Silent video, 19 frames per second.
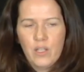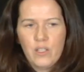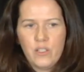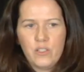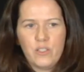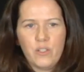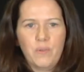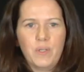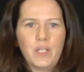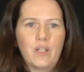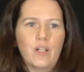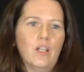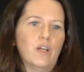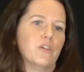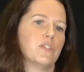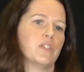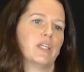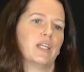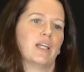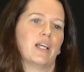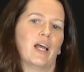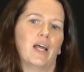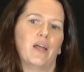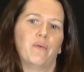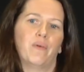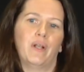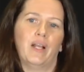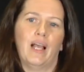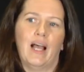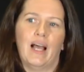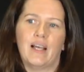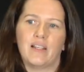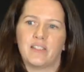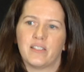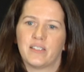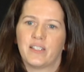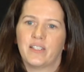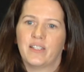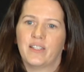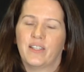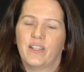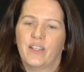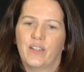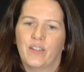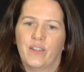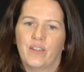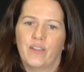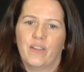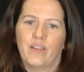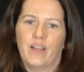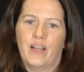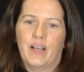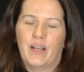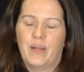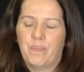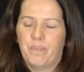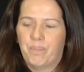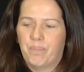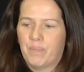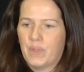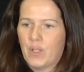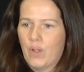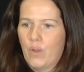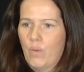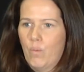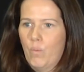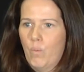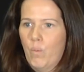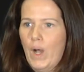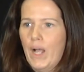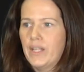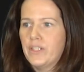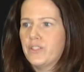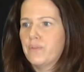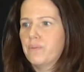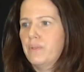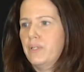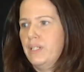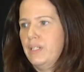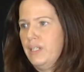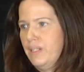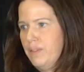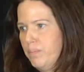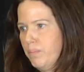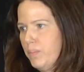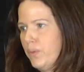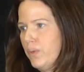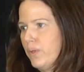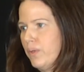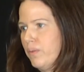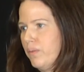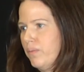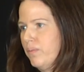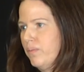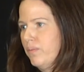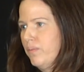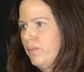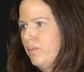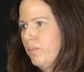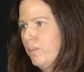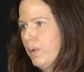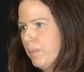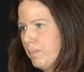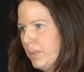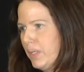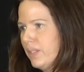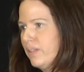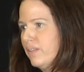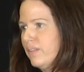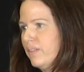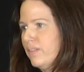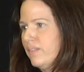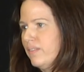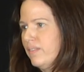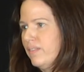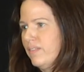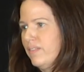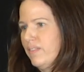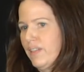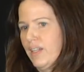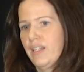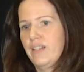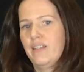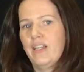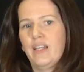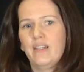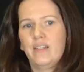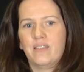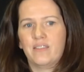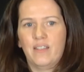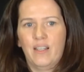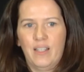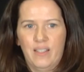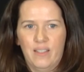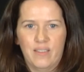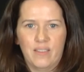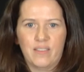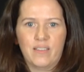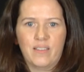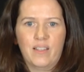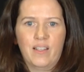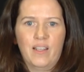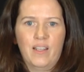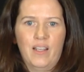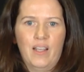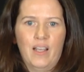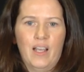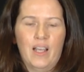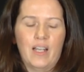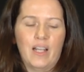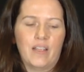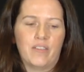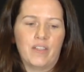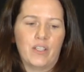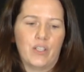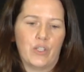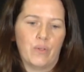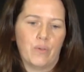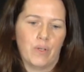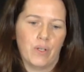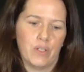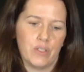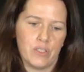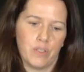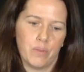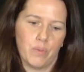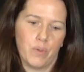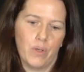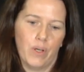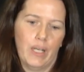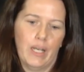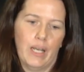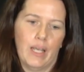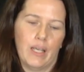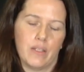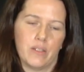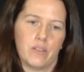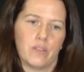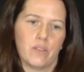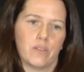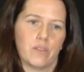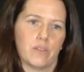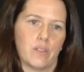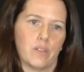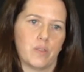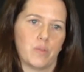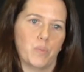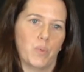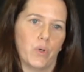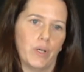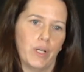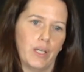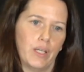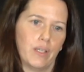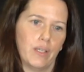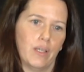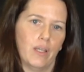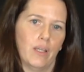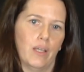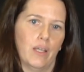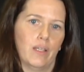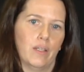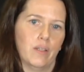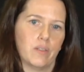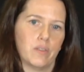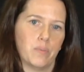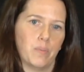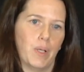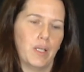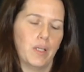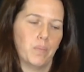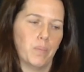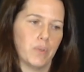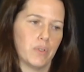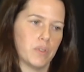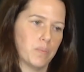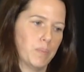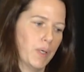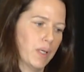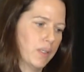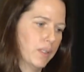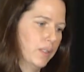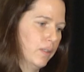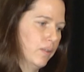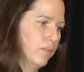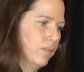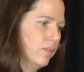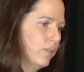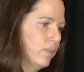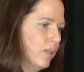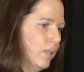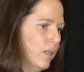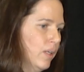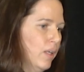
So in closing, I would ask, um, why do we need more women in data science? And I think you heard some great answers this morning, and there's many perspectives.